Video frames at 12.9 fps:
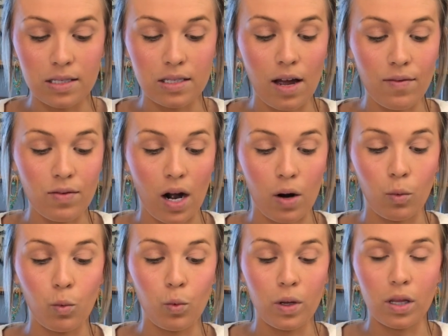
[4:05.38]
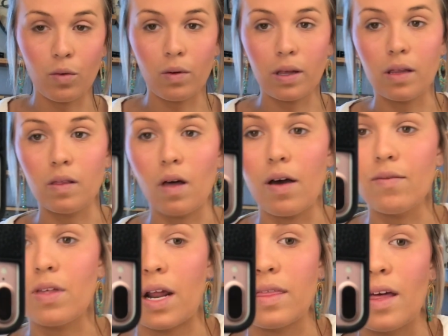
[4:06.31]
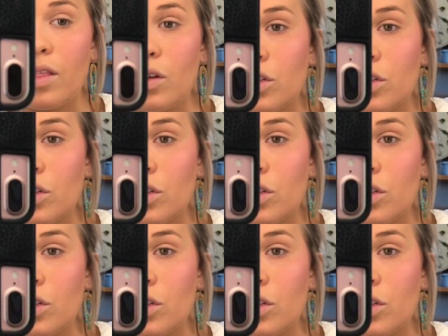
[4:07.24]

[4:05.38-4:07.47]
stuff that I really, really love that I think